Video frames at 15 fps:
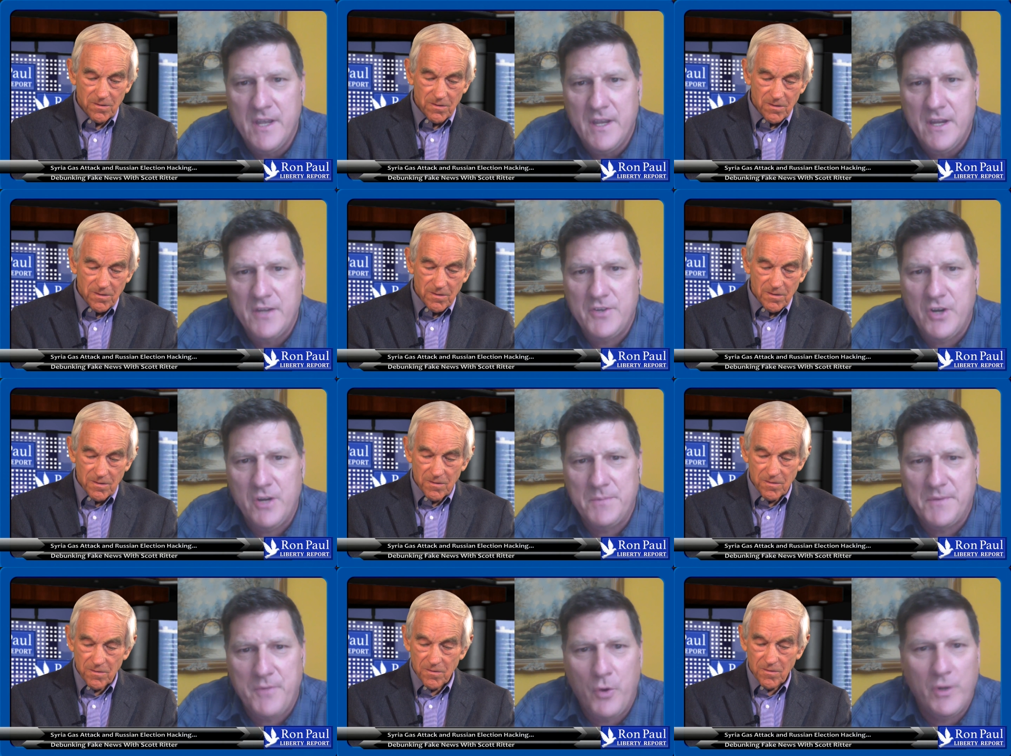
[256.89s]
Speaker 1: in
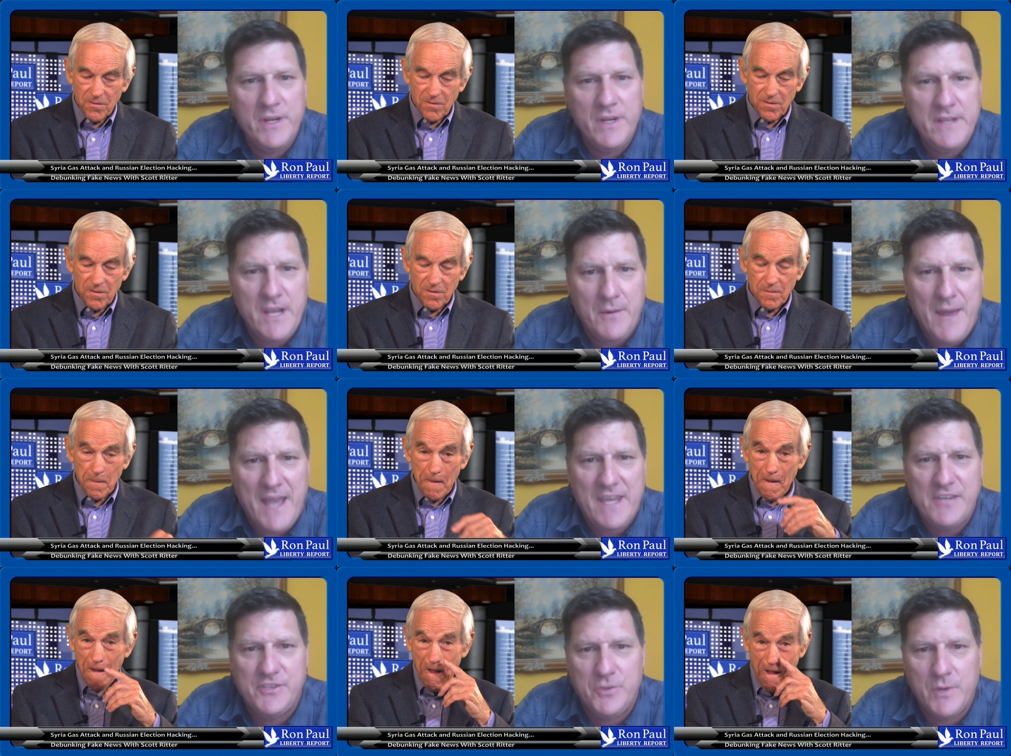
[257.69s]
terms of holding the
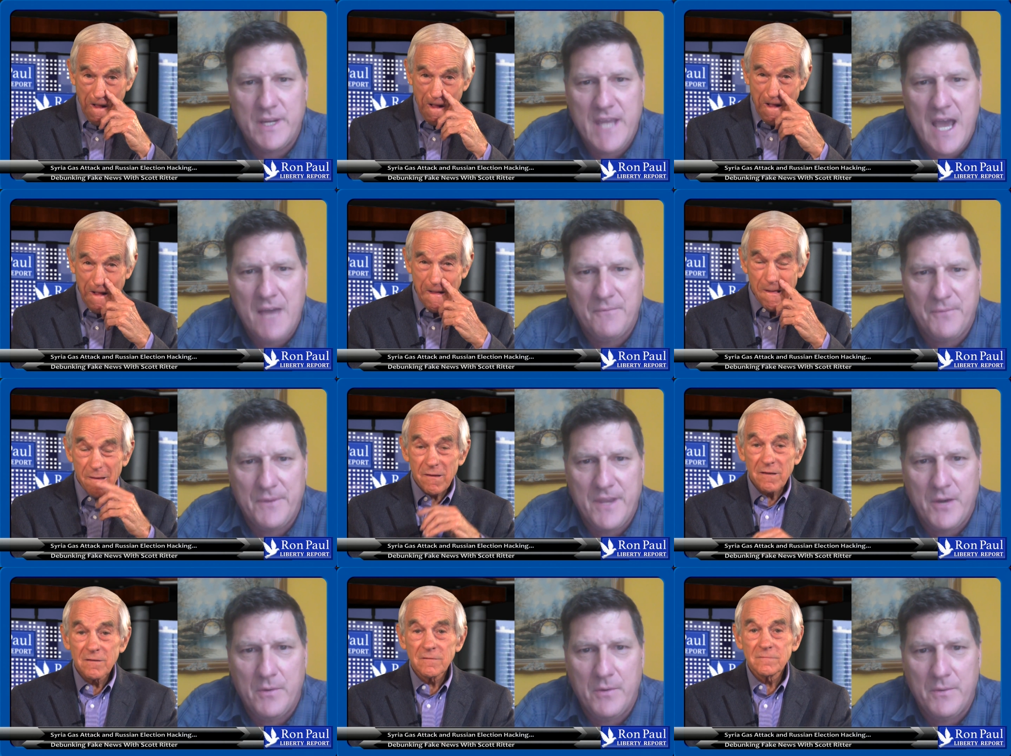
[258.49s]
Iraqis to account for
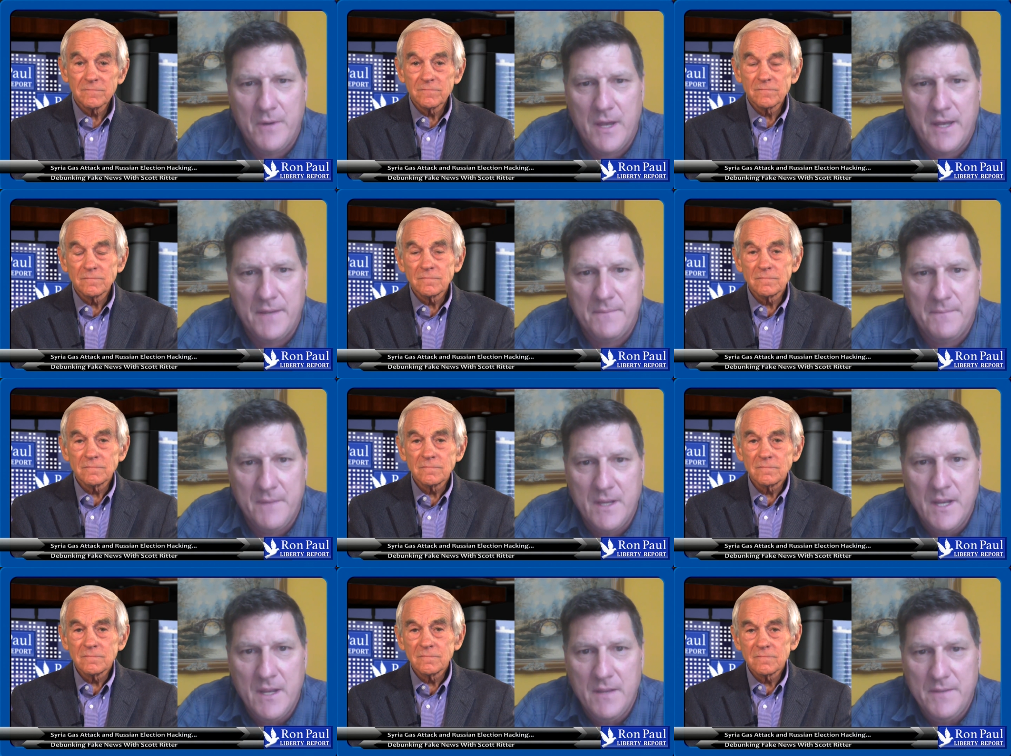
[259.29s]
their, uh,
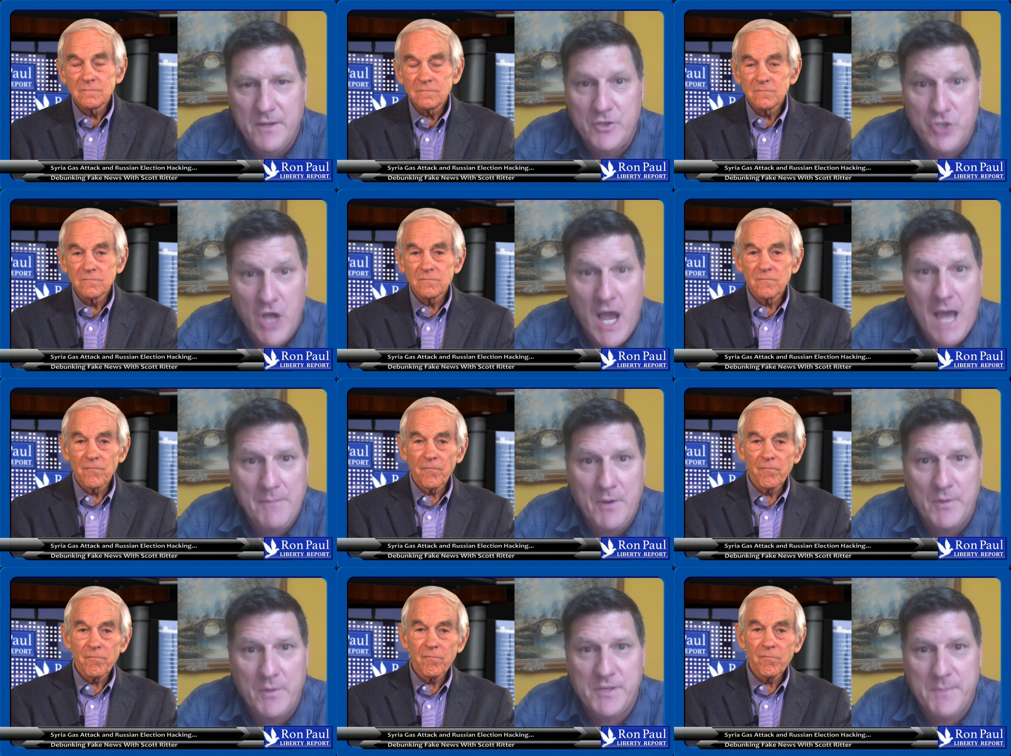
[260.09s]
their job,
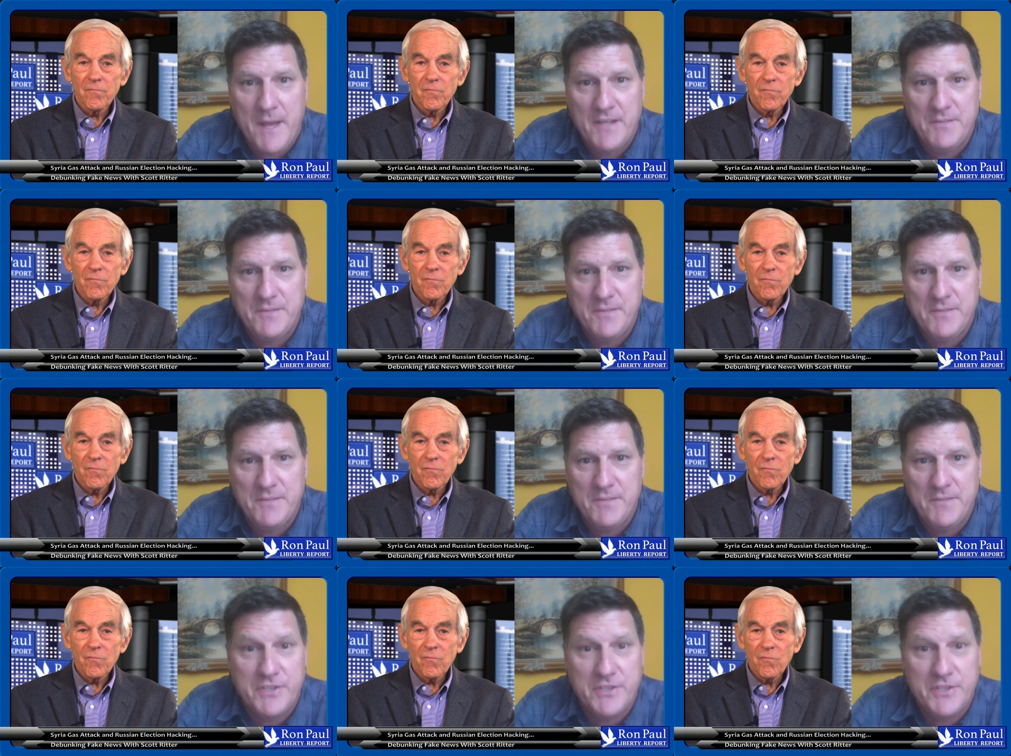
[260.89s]
their responsibility of
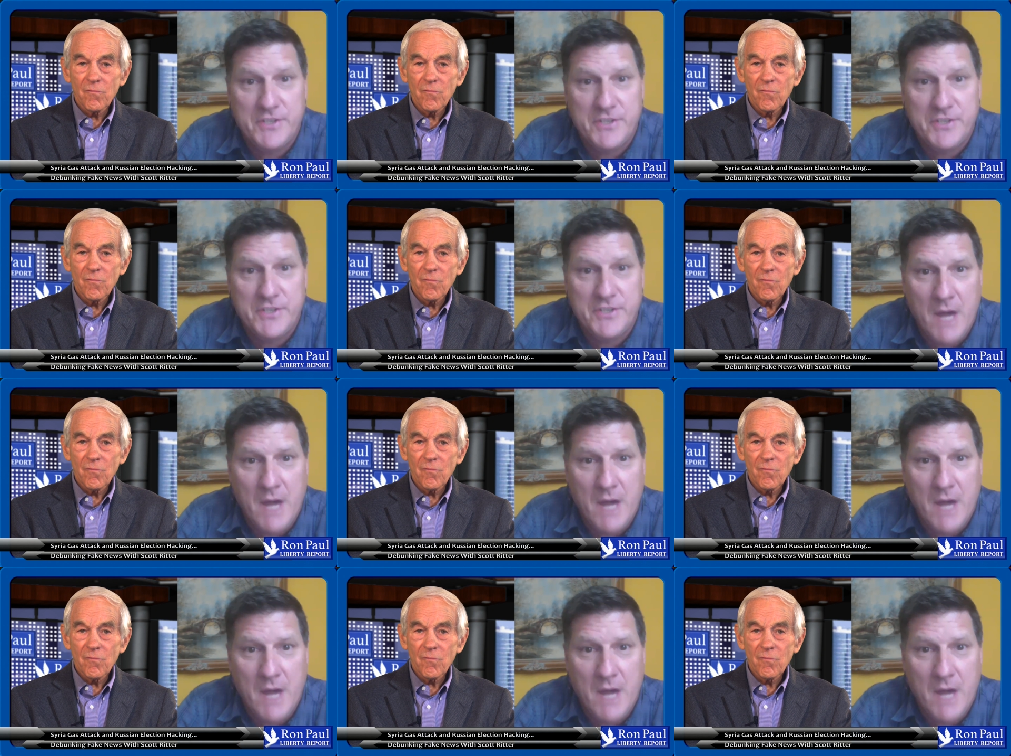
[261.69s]
disarmament.